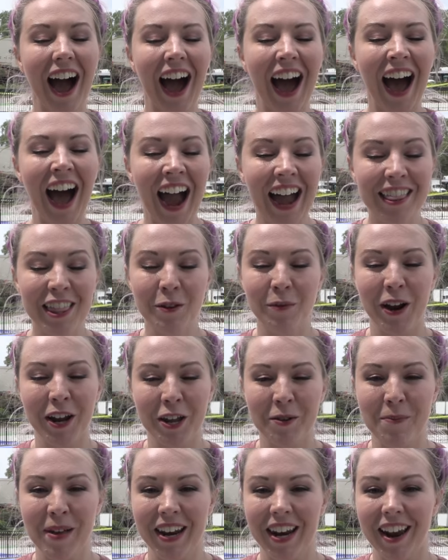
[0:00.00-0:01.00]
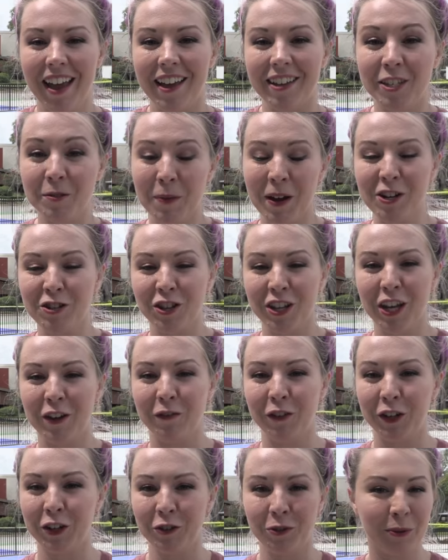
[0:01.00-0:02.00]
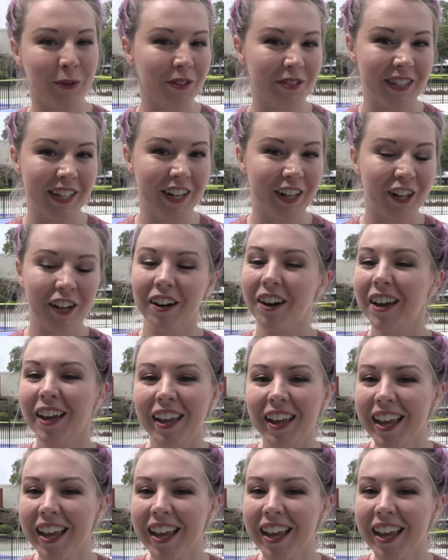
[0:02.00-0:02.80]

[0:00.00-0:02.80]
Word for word: Highly recommend it, especially if you're a thrill seeker.